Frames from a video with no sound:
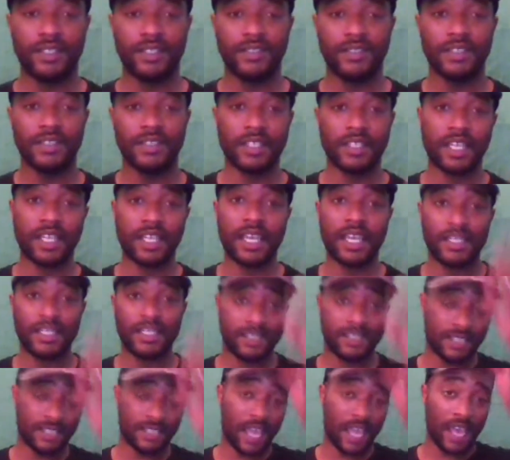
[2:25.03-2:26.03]
Young and
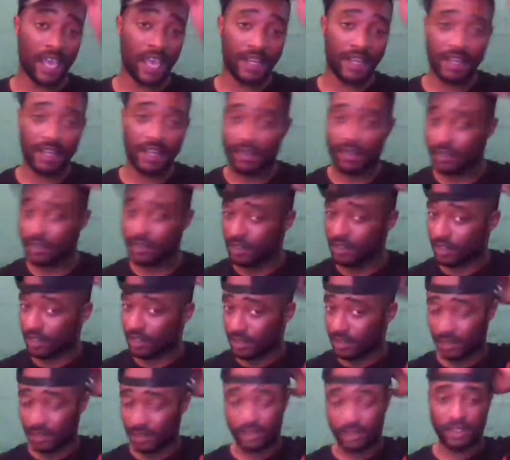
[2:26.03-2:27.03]
Ace is hot now, you
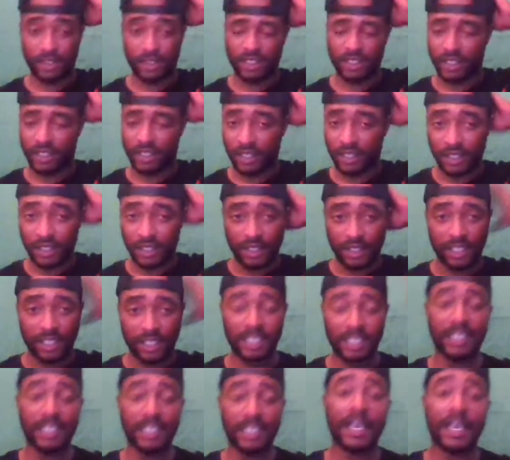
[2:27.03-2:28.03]
know?
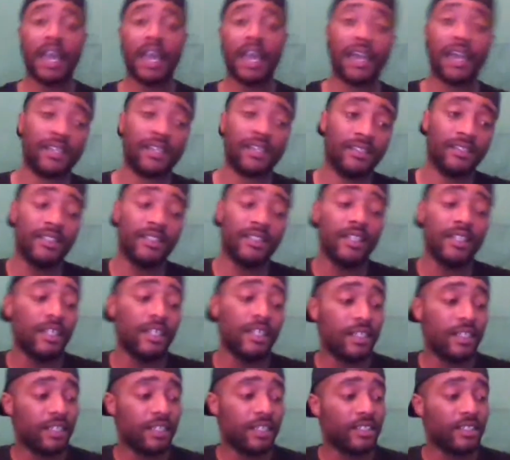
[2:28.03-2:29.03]
He hot.
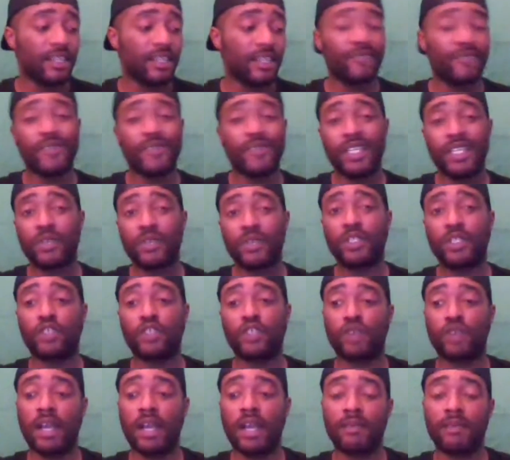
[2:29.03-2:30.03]
That video he
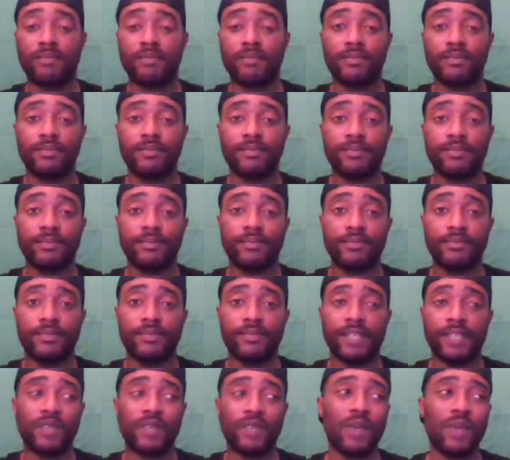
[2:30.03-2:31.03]
dropped,
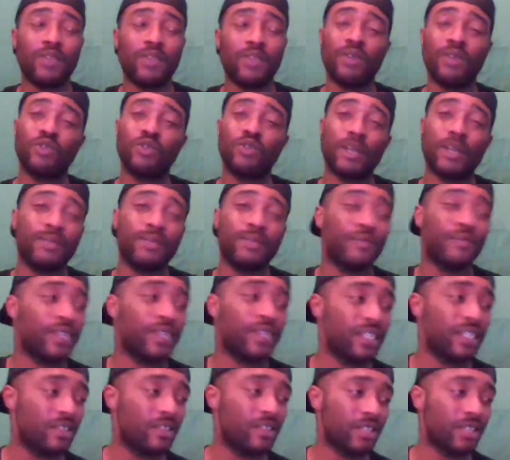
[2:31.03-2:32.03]
like, why you gonna drop a
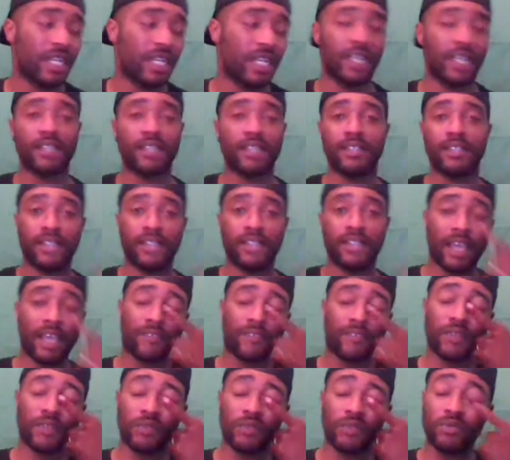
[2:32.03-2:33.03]
video, gang,
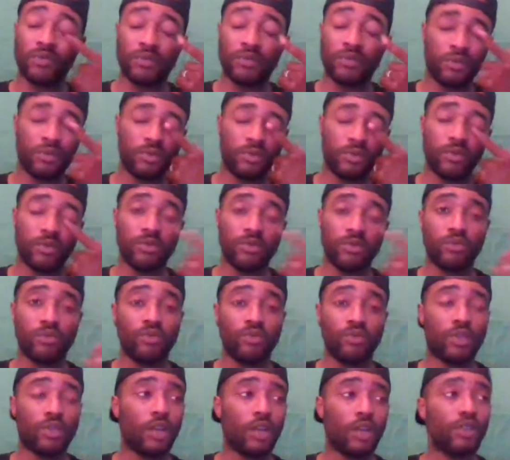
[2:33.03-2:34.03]
after
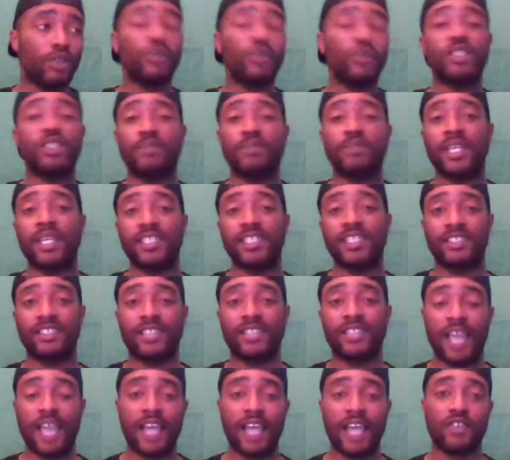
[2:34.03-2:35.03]
y'all know this man, just
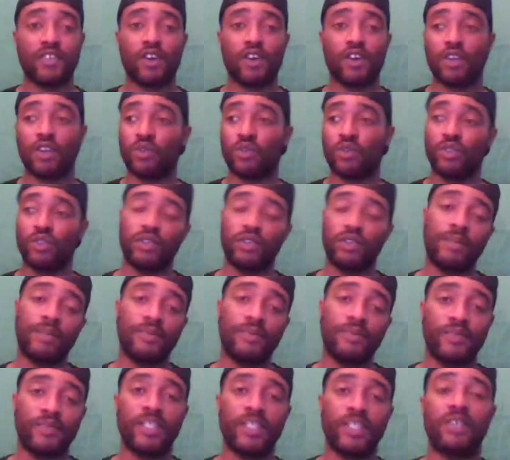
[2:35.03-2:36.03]
y'all
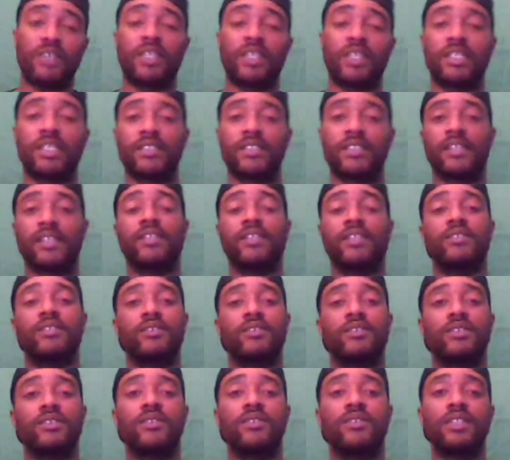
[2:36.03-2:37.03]
gonna drop a video like that,
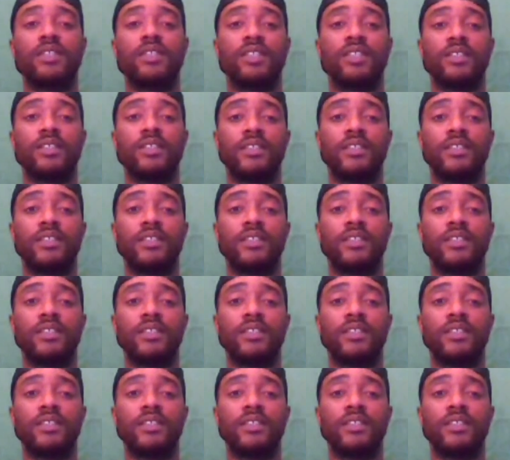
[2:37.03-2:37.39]
you know?